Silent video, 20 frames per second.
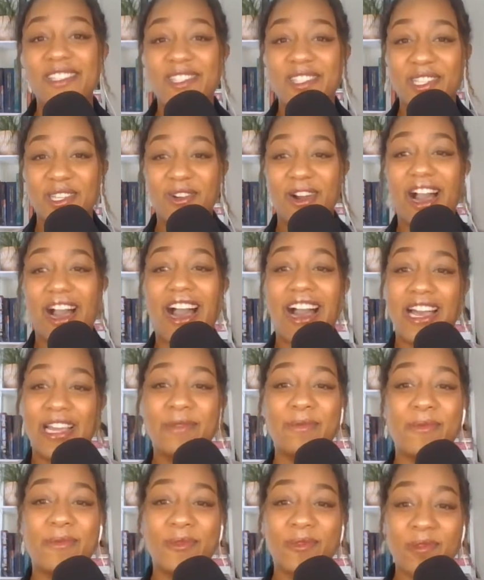So
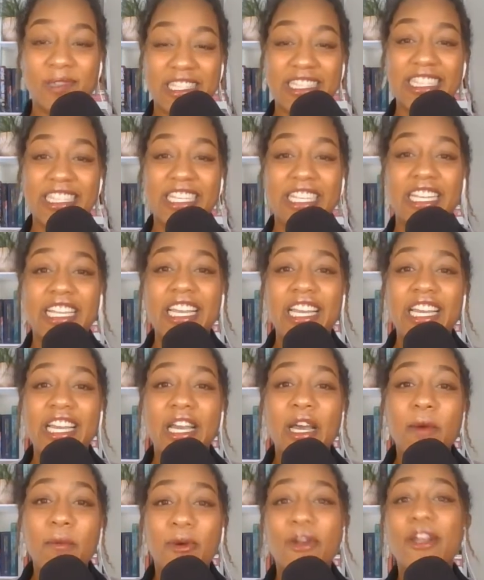I'm really
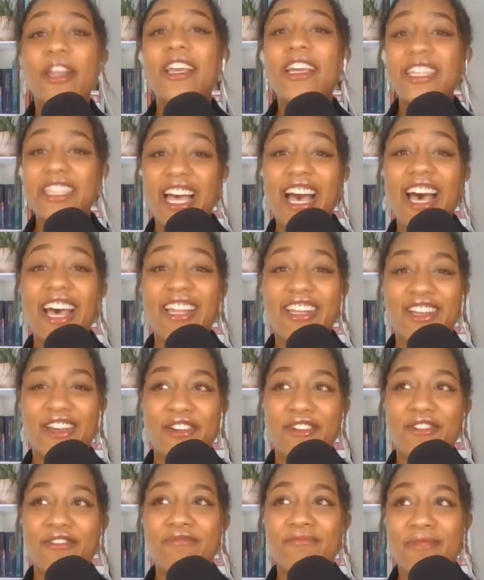putting a lot
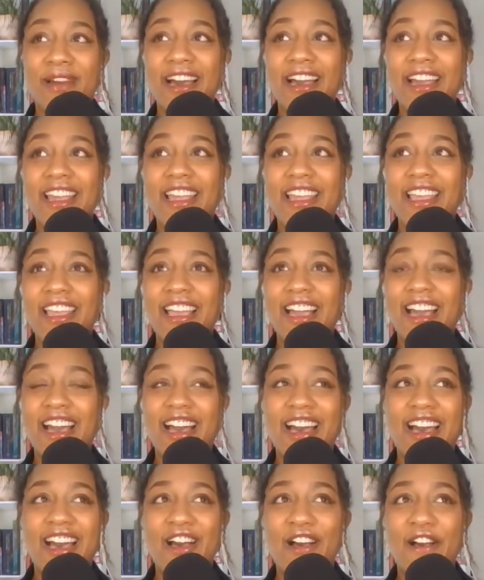of
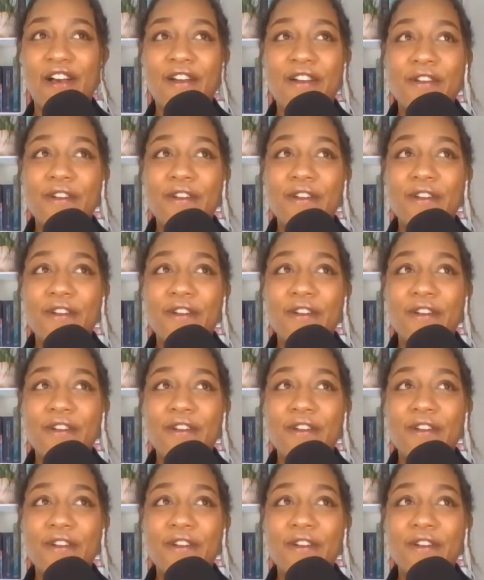my